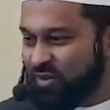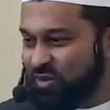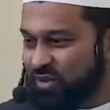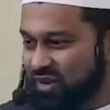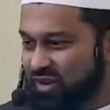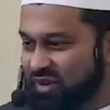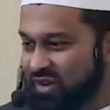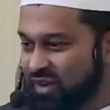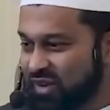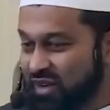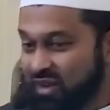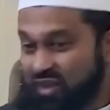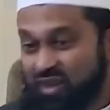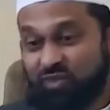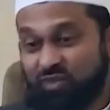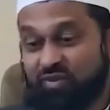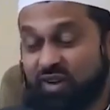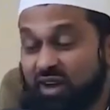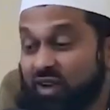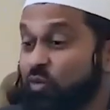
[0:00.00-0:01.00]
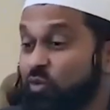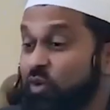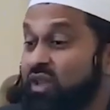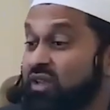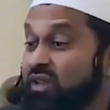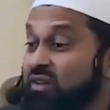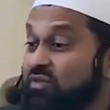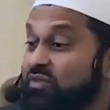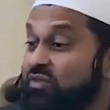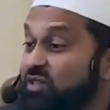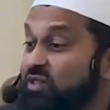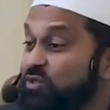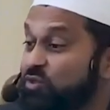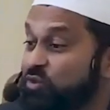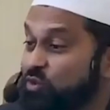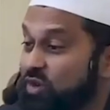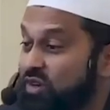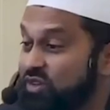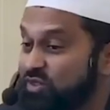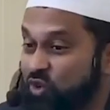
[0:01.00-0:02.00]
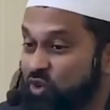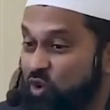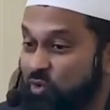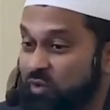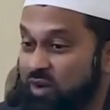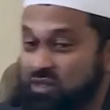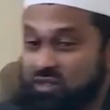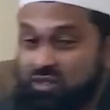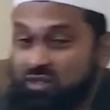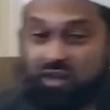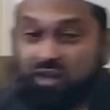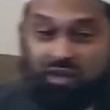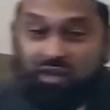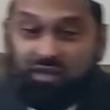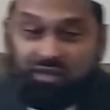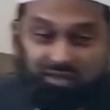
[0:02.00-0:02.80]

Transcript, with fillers: Al Kawthar. In fact, we love these surahs so much,